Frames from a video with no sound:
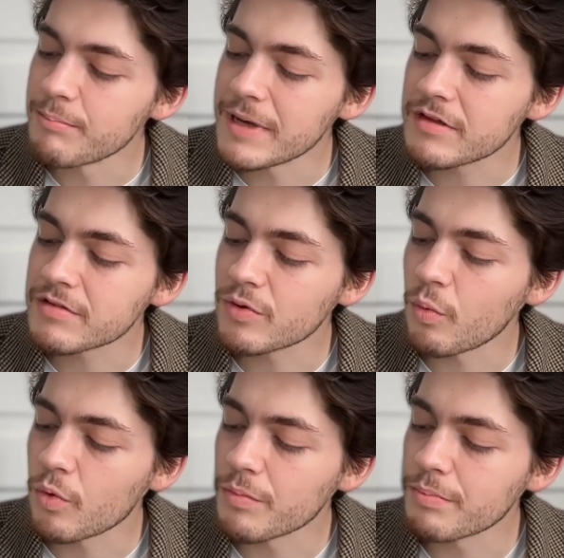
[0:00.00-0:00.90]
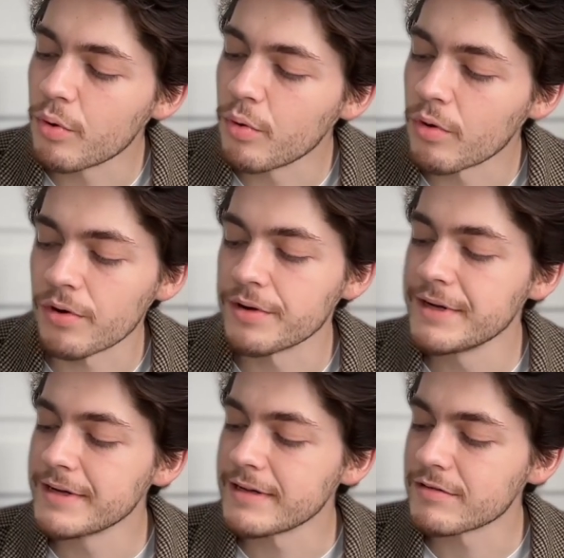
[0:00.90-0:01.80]
makes the world poor
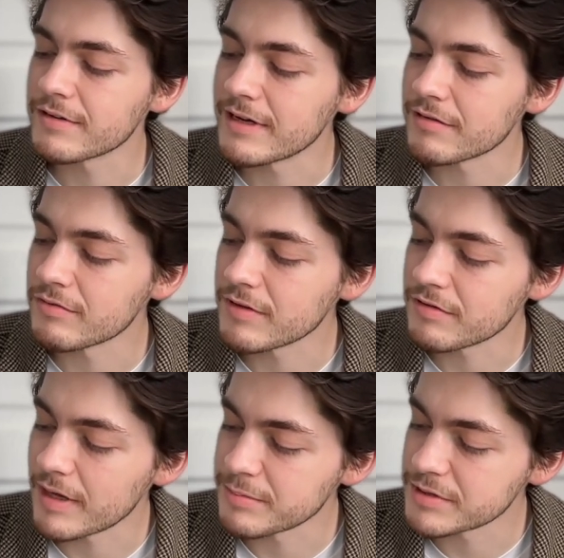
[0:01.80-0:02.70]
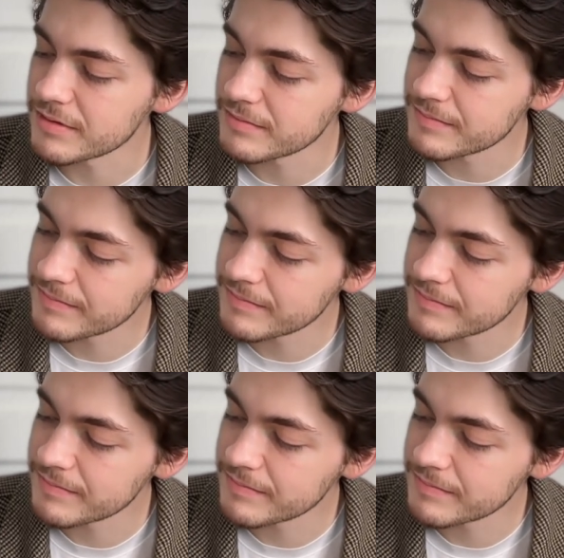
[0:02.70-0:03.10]
and states of exception.